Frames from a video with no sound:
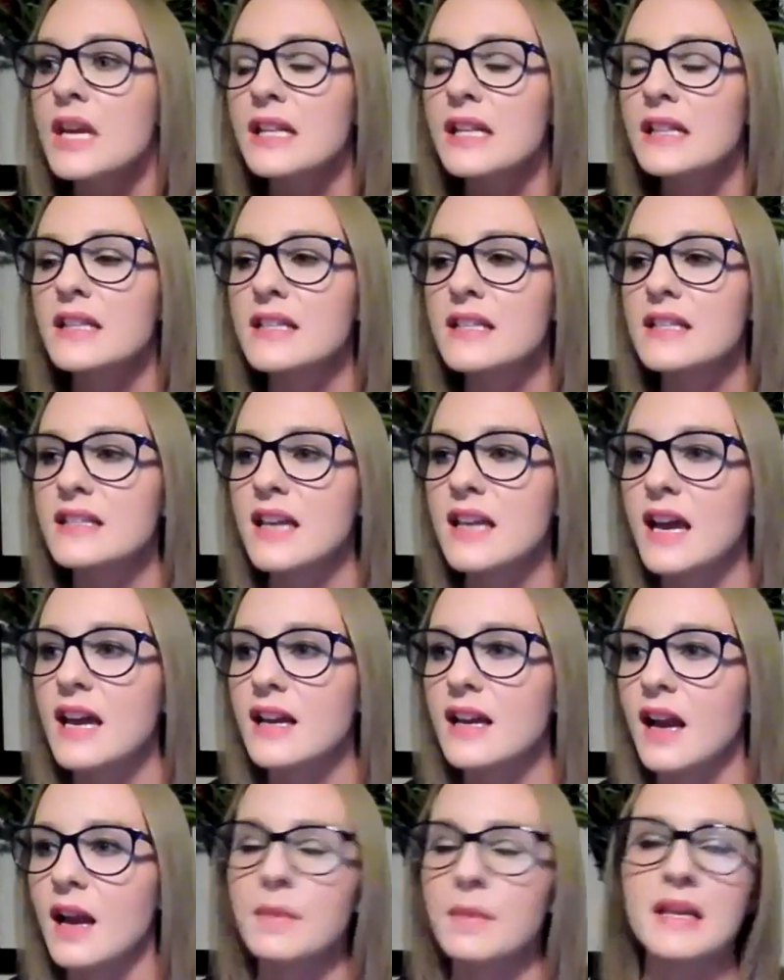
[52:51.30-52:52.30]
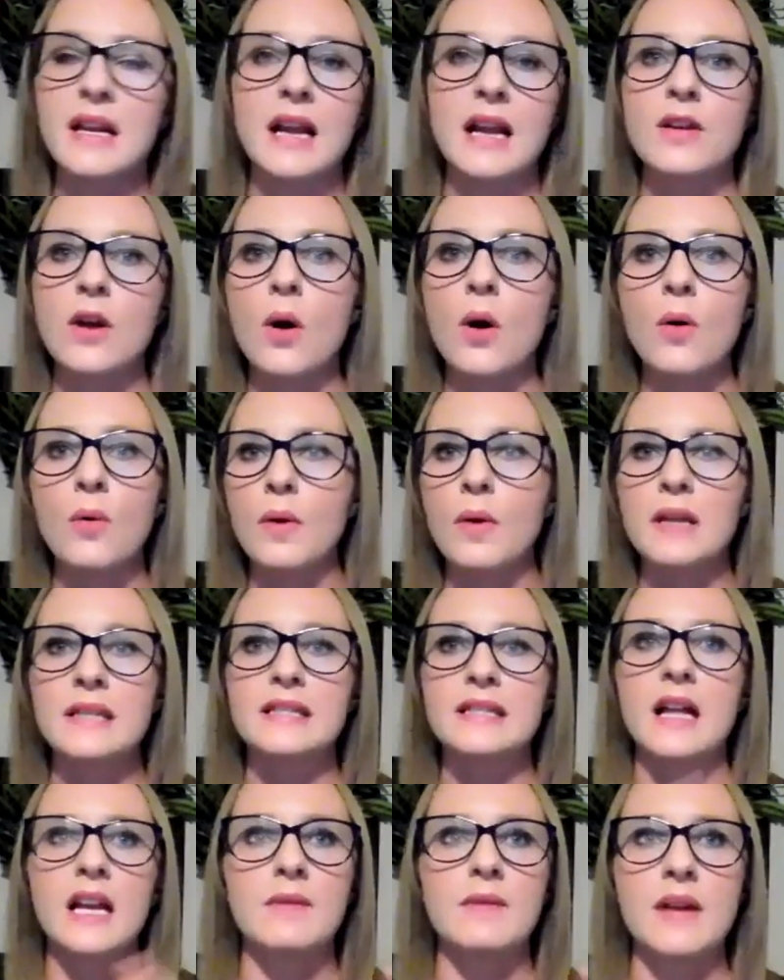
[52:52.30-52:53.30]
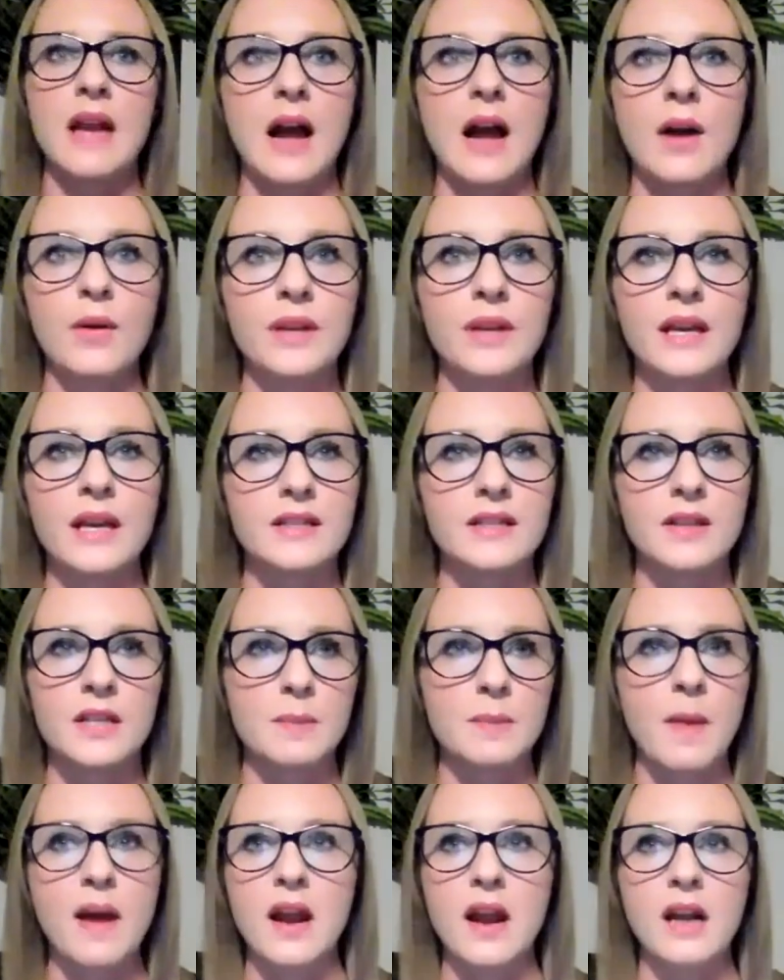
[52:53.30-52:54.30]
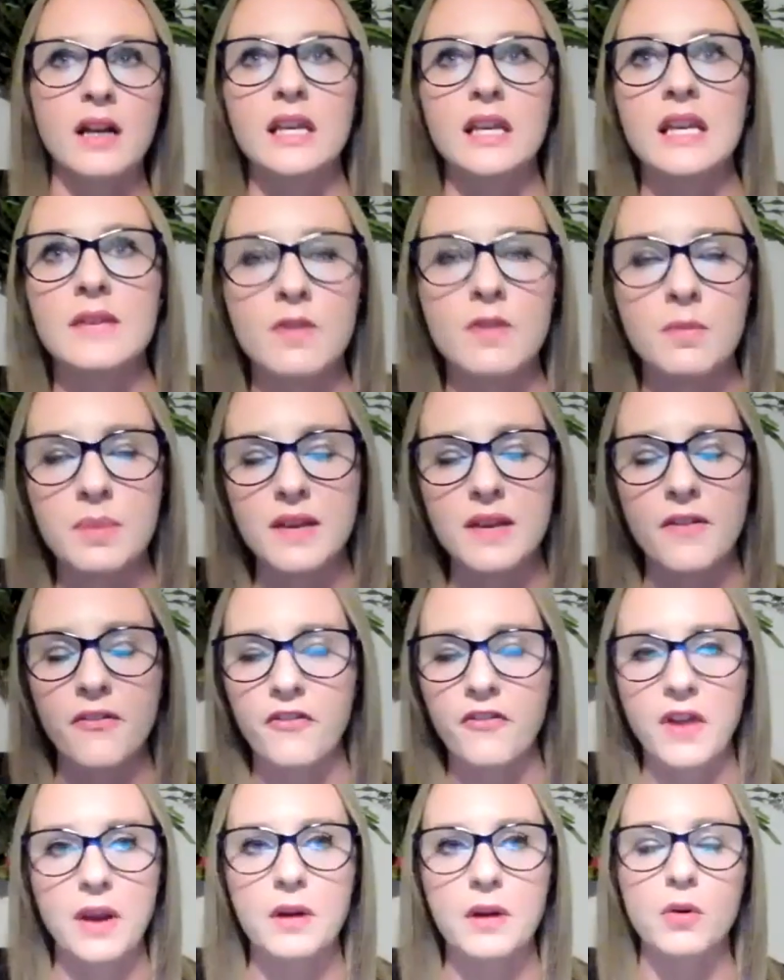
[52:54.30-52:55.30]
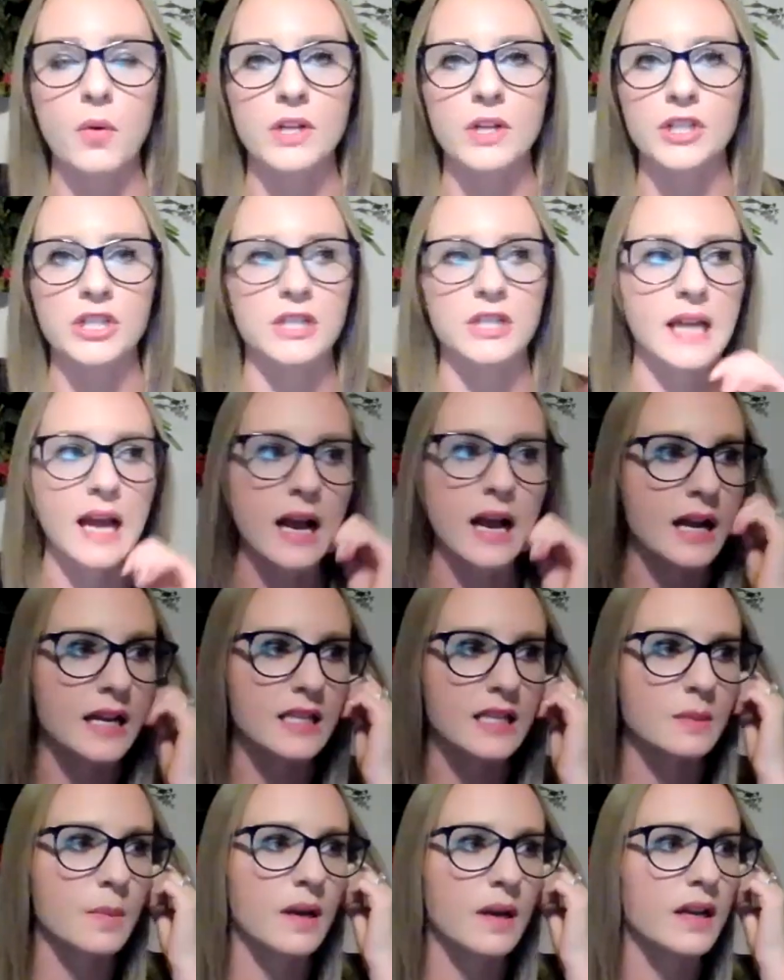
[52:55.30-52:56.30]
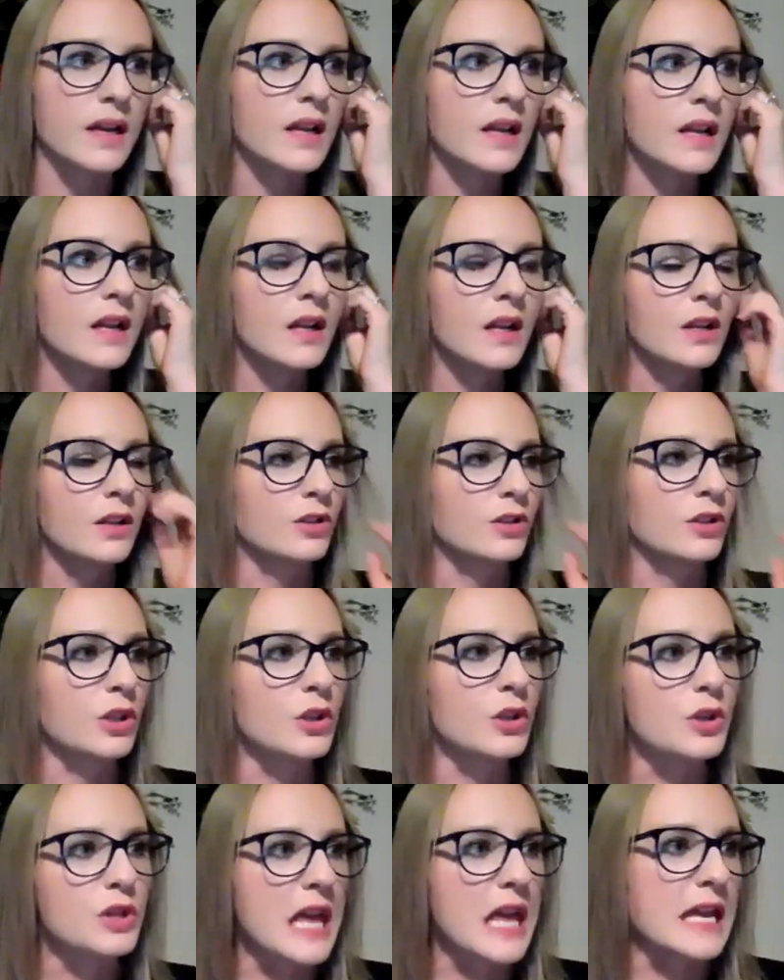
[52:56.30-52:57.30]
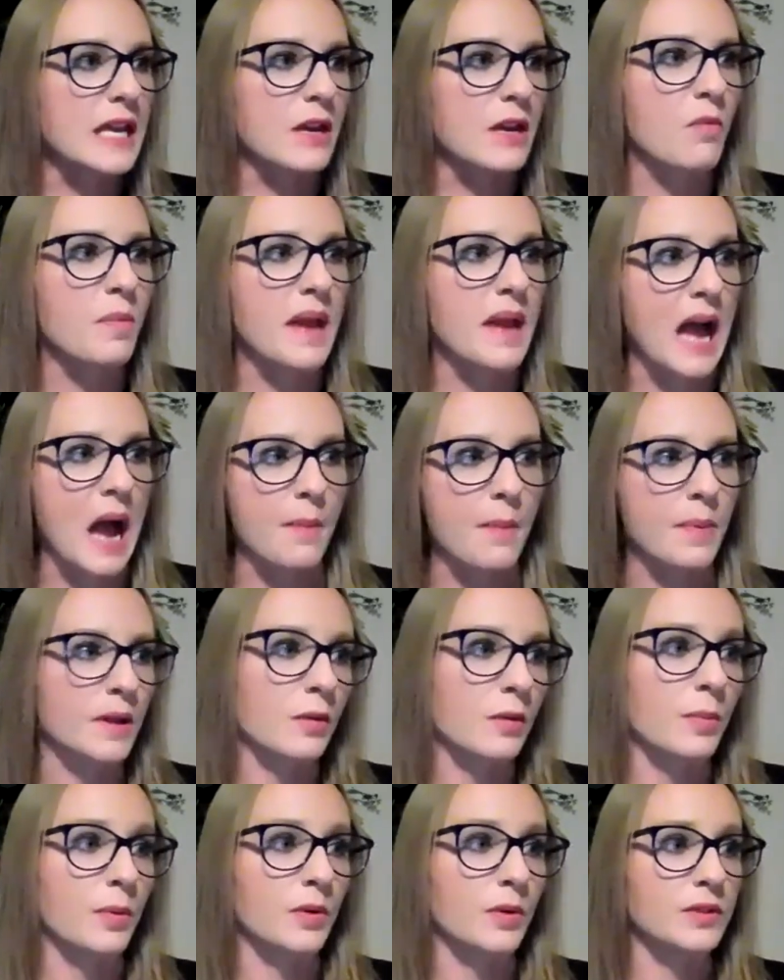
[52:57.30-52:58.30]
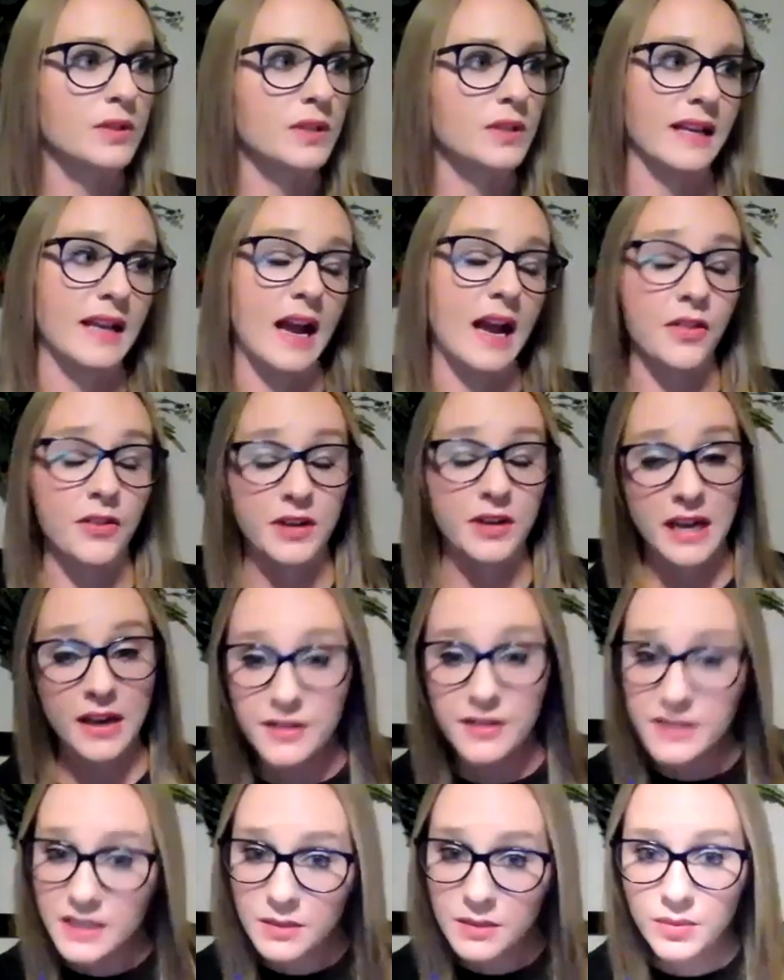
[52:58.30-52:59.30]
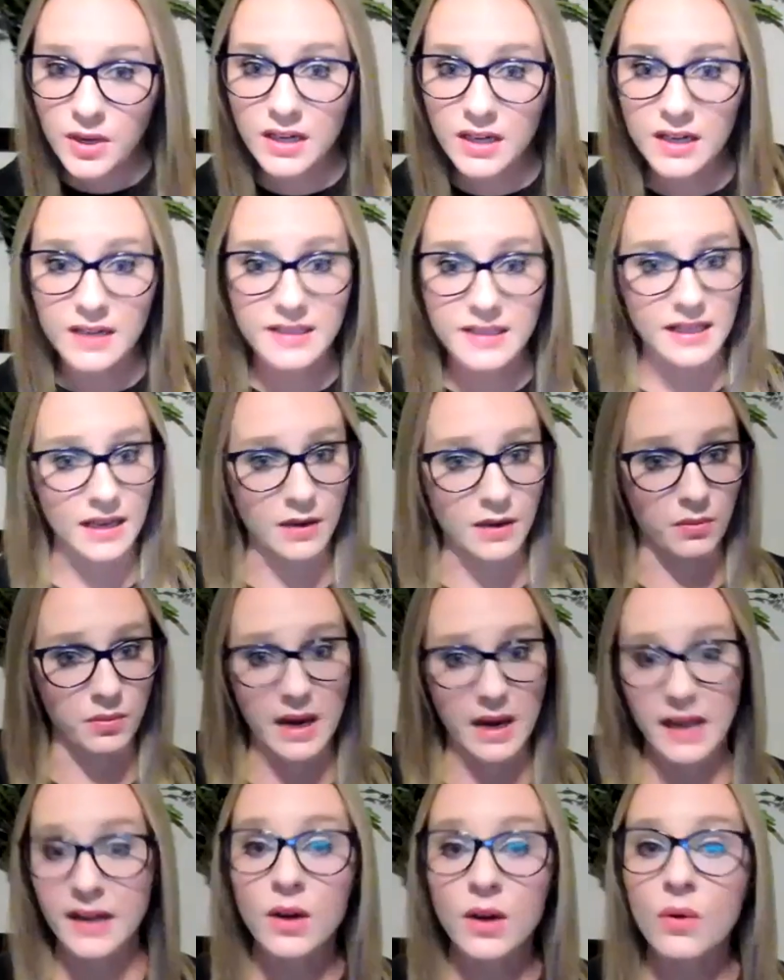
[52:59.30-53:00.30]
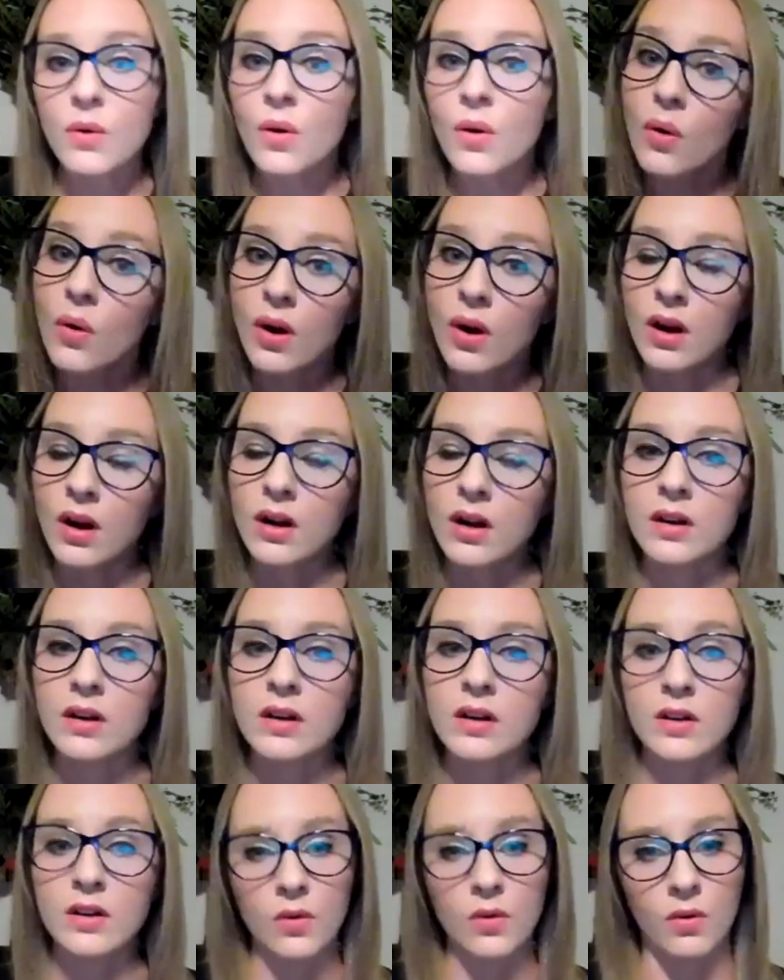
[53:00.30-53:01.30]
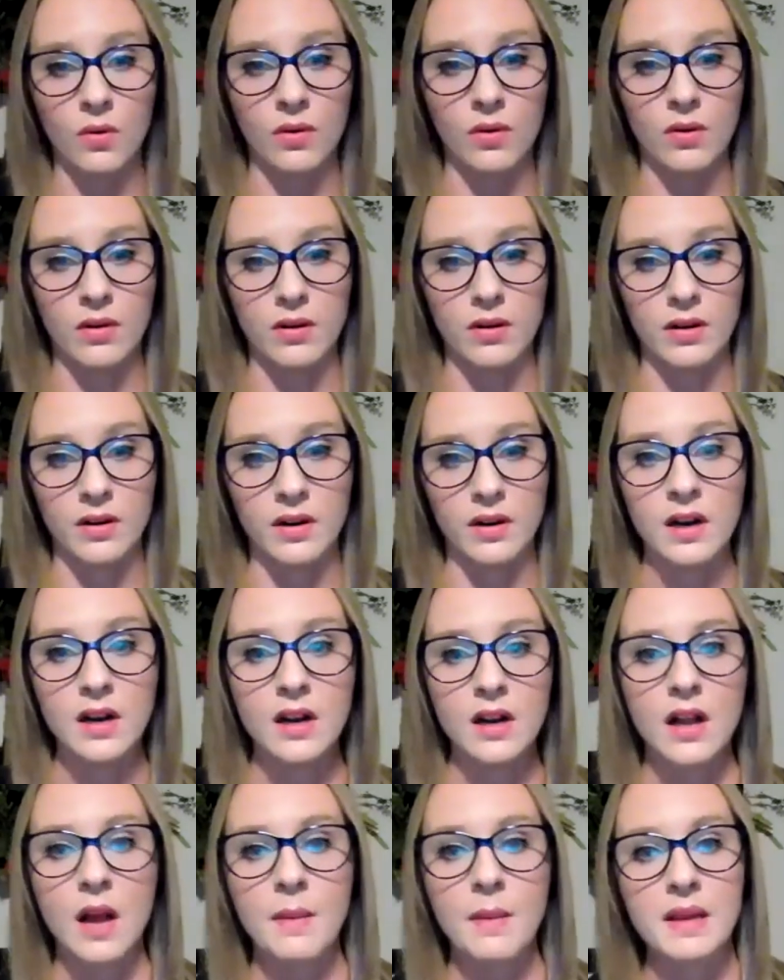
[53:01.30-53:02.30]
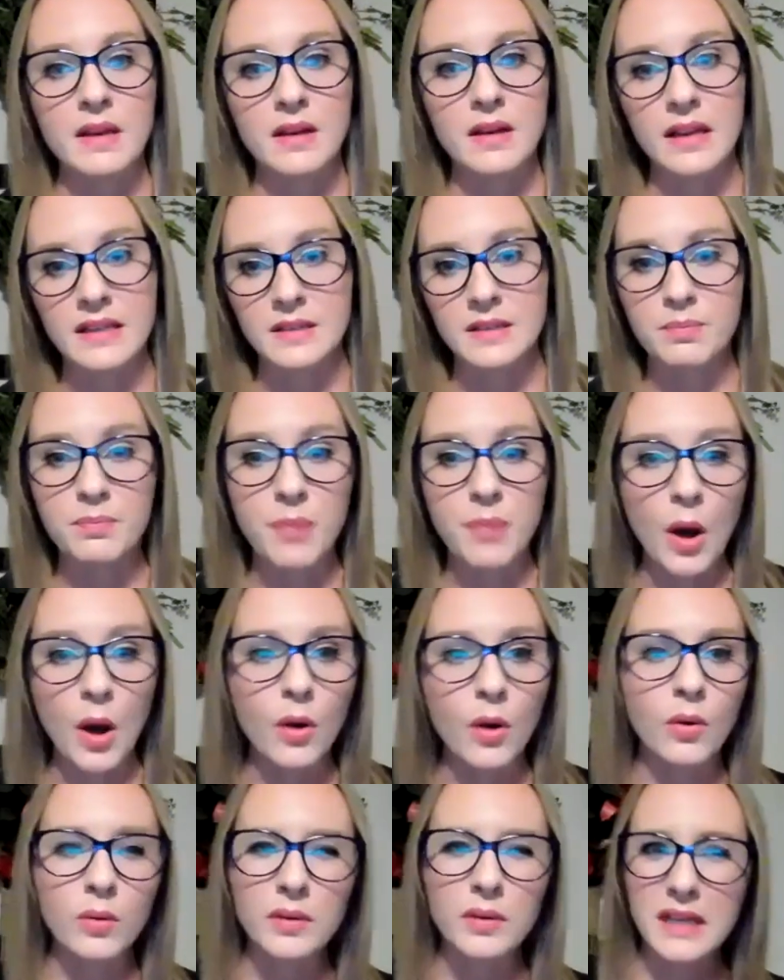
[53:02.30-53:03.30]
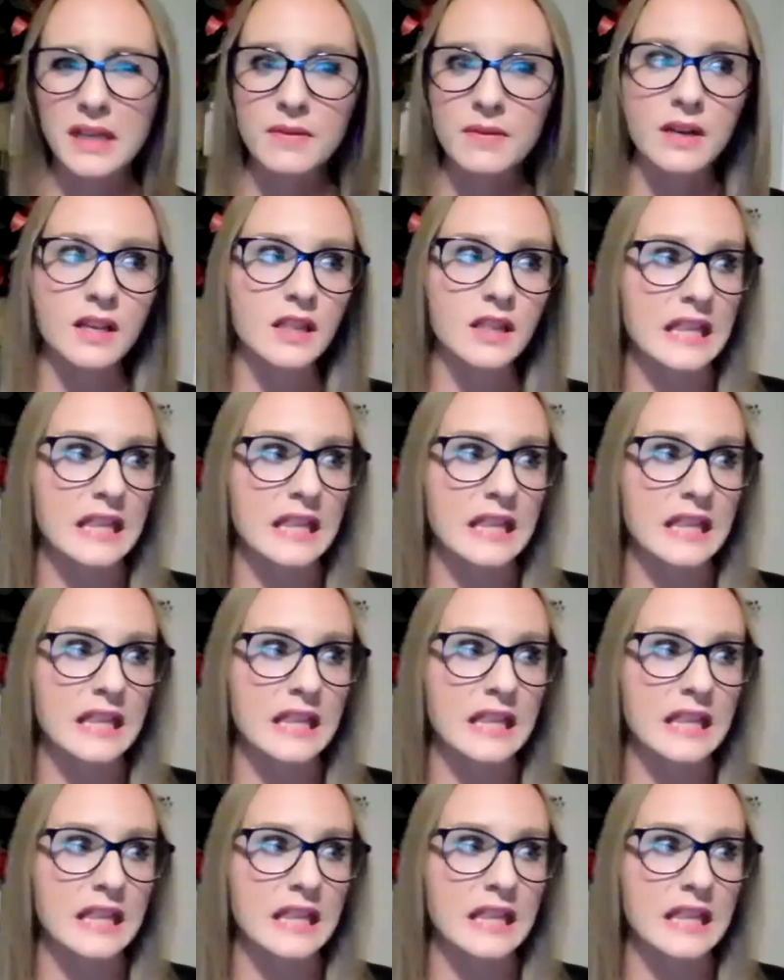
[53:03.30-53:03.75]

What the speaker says: think that this tech, I mean, I know it's not even out yet, so this might not even be a fair question to ask, but do you think it would be applicable to like other keratin products like rhino horn, or, I mean, is bone even a